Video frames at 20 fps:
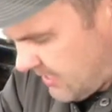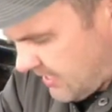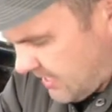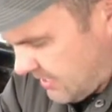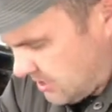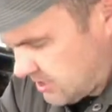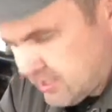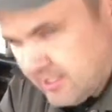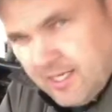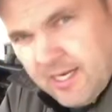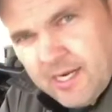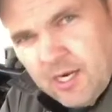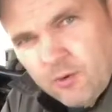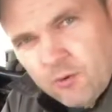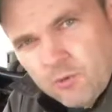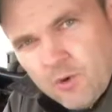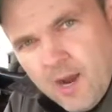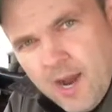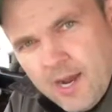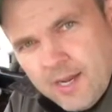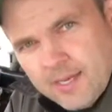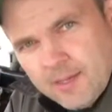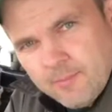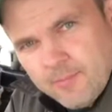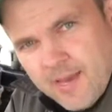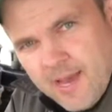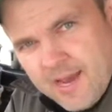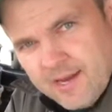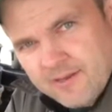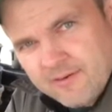and just kind of rock it
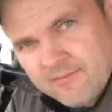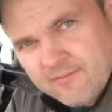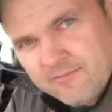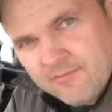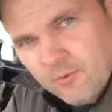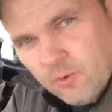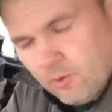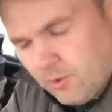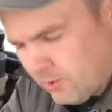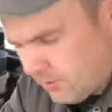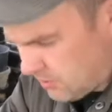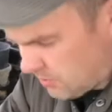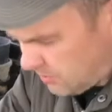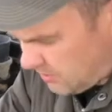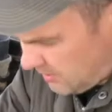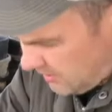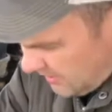back and forth.